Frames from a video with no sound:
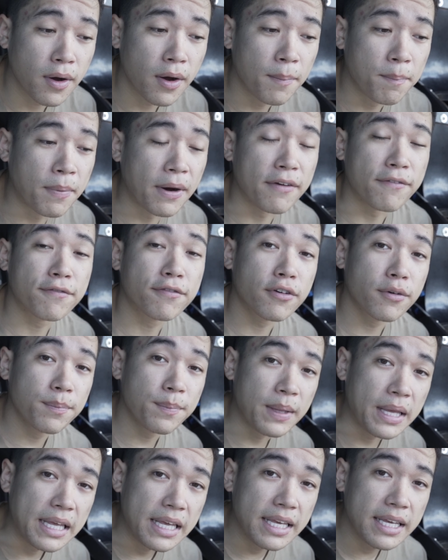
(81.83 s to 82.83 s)
but for
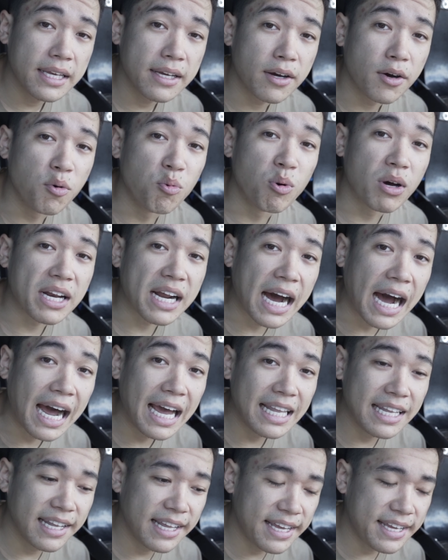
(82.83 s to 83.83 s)
me, what
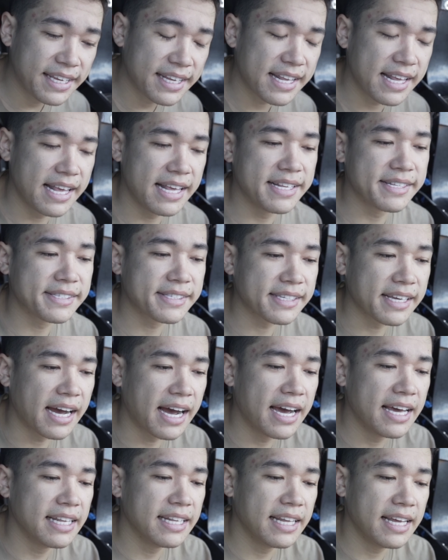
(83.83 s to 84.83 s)
I like is
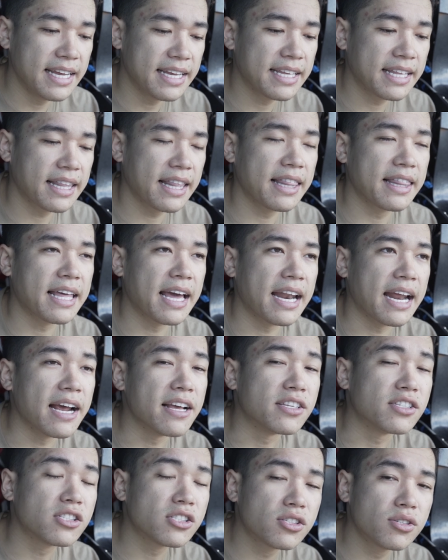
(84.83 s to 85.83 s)
I like that
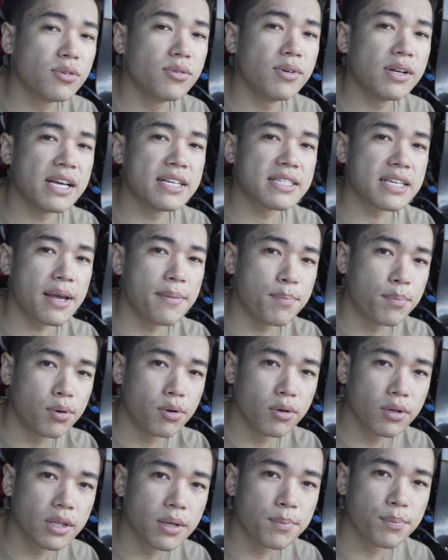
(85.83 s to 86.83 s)
as soon as I
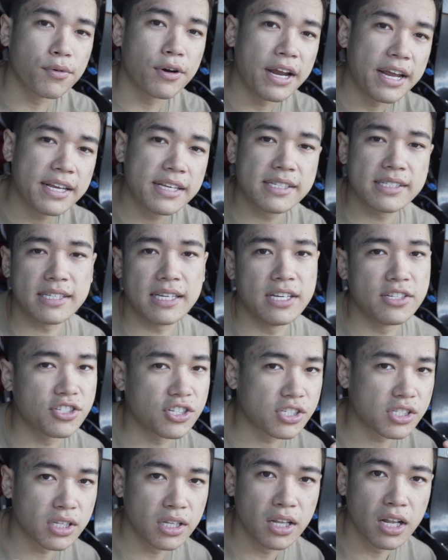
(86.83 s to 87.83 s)
pull the brakes, it
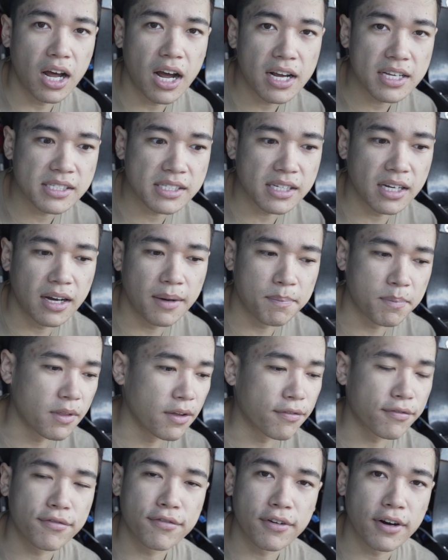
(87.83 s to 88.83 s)
just locks up
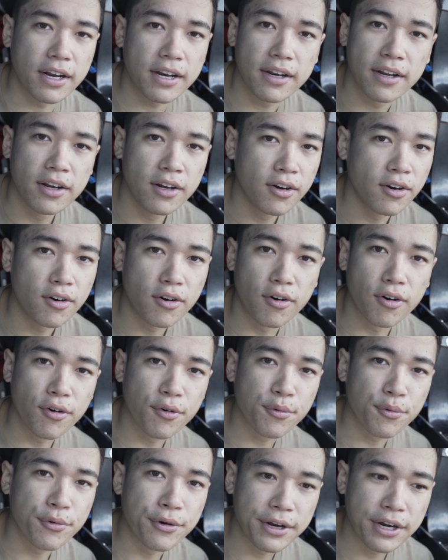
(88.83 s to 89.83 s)
the front
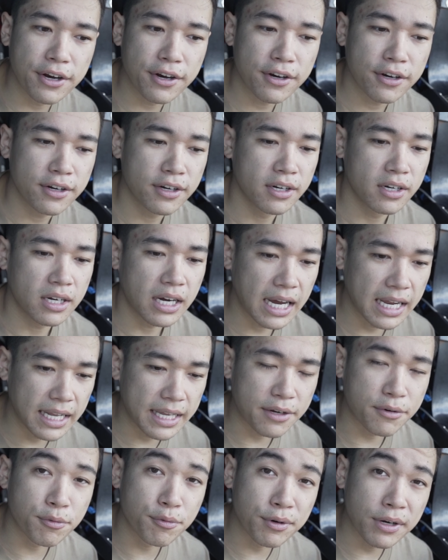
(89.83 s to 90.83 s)
or rear. I
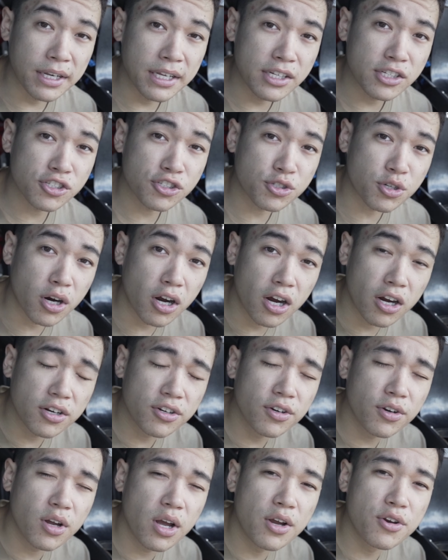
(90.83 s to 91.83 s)
like really
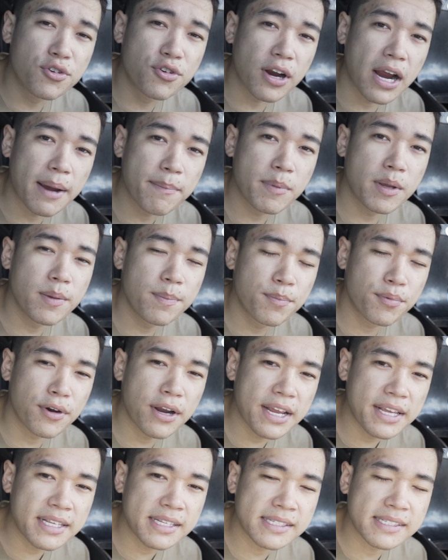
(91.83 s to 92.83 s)
strong grabby
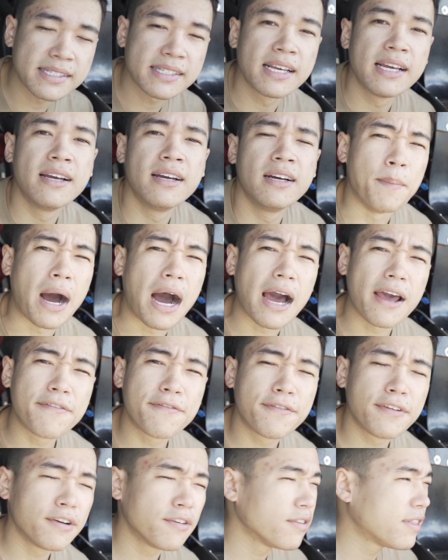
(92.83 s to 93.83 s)
brakes. I
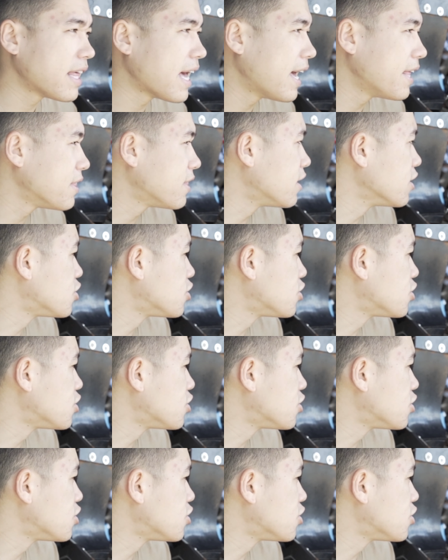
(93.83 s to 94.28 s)
feel that the